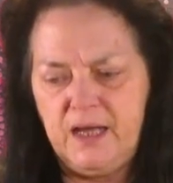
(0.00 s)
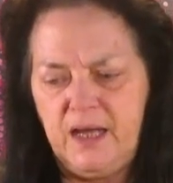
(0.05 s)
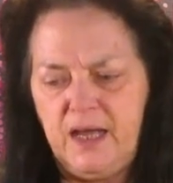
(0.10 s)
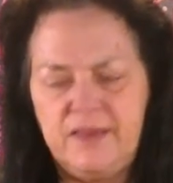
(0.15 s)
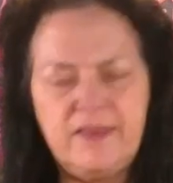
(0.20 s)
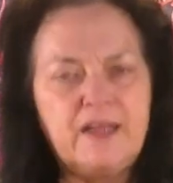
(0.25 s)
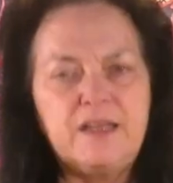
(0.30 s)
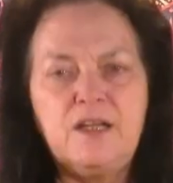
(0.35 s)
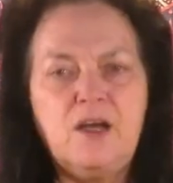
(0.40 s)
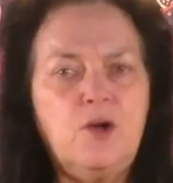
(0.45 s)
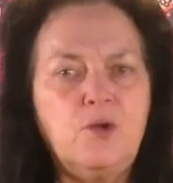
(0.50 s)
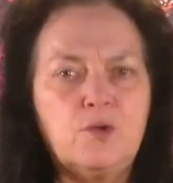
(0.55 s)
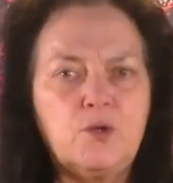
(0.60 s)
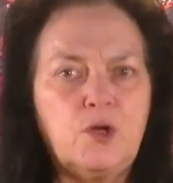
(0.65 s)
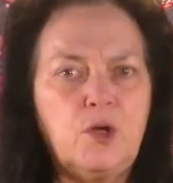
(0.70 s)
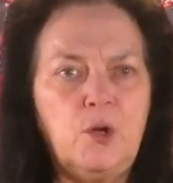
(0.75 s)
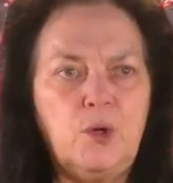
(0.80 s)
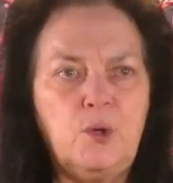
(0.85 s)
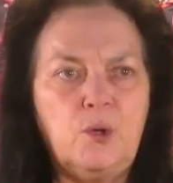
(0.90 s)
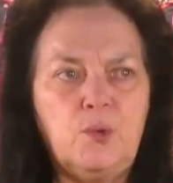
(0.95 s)
and they don't
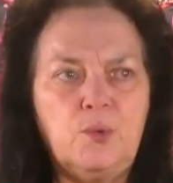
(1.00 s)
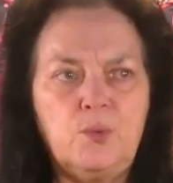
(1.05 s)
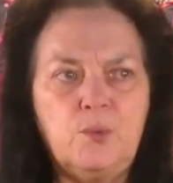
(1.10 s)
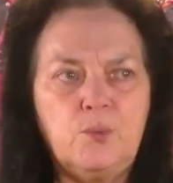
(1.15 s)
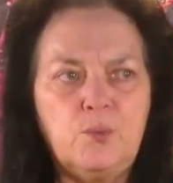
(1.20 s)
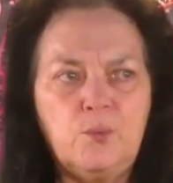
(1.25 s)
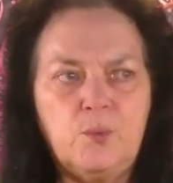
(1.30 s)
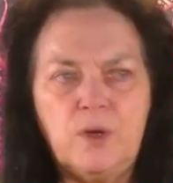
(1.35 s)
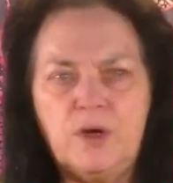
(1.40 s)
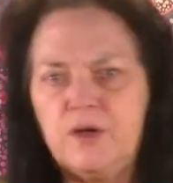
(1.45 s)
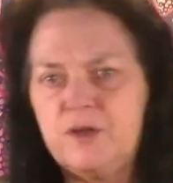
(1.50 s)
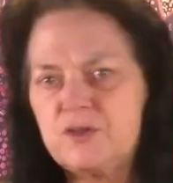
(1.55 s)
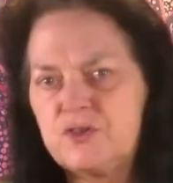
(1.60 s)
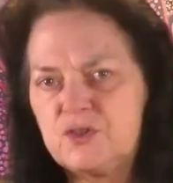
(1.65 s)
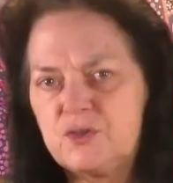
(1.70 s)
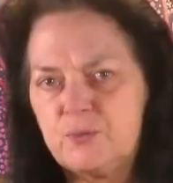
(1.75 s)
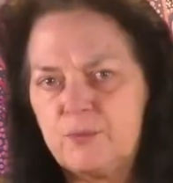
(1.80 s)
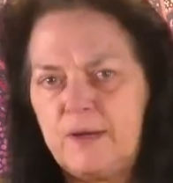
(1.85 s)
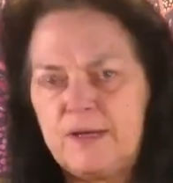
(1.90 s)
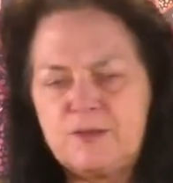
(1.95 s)
know where it's
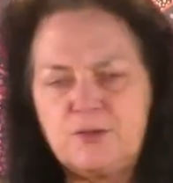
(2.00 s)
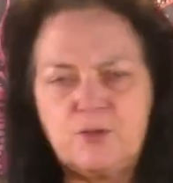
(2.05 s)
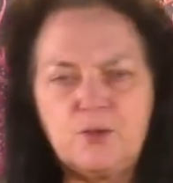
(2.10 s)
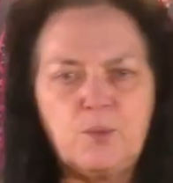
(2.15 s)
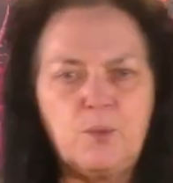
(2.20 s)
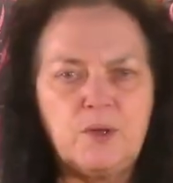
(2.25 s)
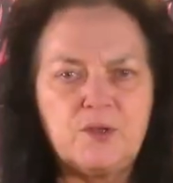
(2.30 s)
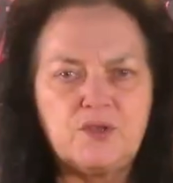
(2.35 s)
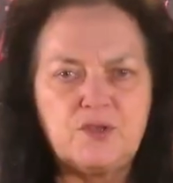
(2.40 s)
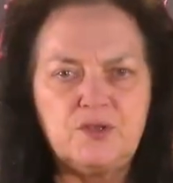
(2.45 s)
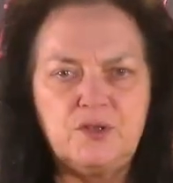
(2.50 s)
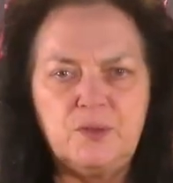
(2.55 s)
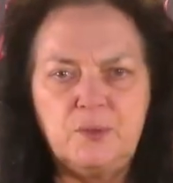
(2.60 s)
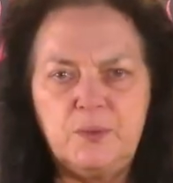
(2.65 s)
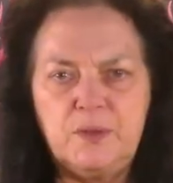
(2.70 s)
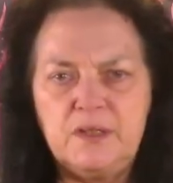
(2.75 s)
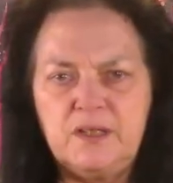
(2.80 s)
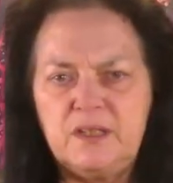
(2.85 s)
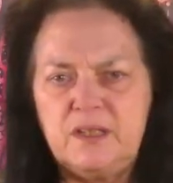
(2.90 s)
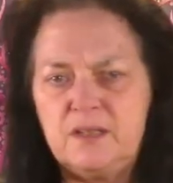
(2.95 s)
directed or what to do
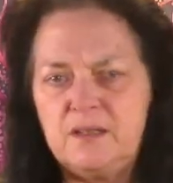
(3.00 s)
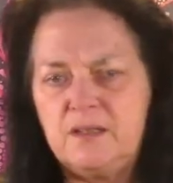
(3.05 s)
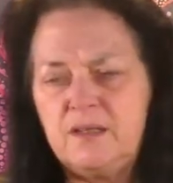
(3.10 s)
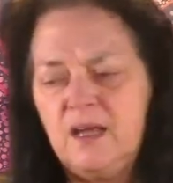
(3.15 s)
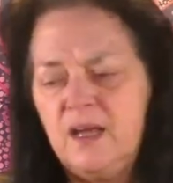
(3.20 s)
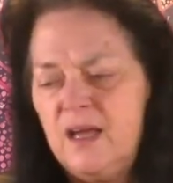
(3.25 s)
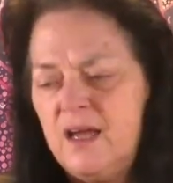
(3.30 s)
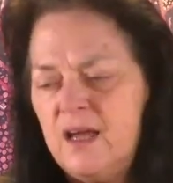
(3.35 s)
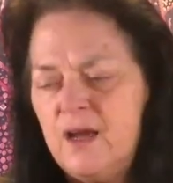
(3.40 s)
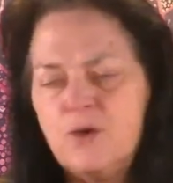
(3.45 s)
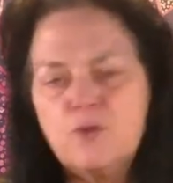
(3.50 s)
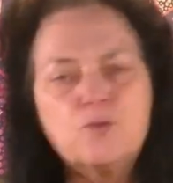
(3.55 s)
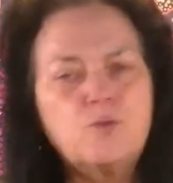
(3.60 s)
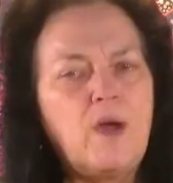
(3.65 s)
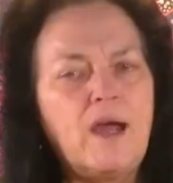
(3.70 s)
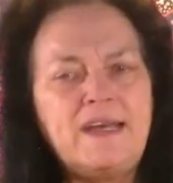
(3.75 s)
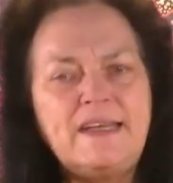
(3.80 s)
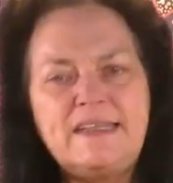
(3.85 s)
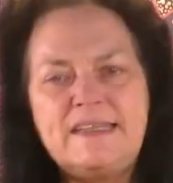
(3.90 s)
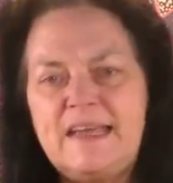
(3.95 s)
with it,
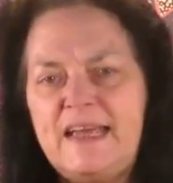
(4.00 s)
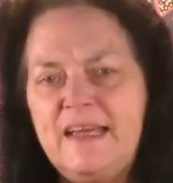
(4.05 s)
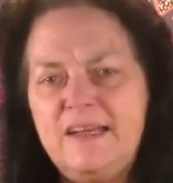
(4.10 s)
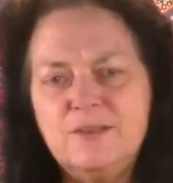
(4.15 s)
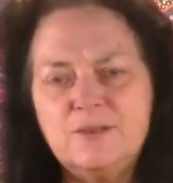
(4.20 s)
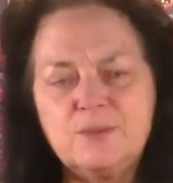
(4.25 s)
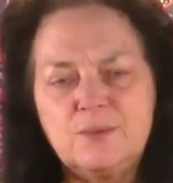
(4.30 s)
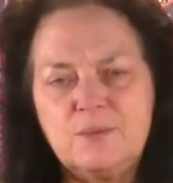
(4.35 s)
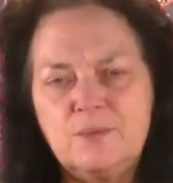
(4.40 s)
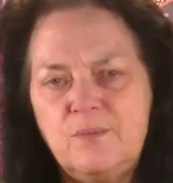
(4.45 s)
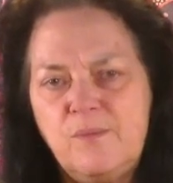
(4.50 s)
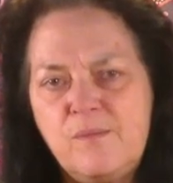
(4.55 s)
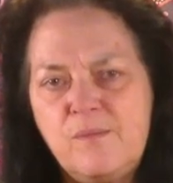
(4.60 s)
write it down.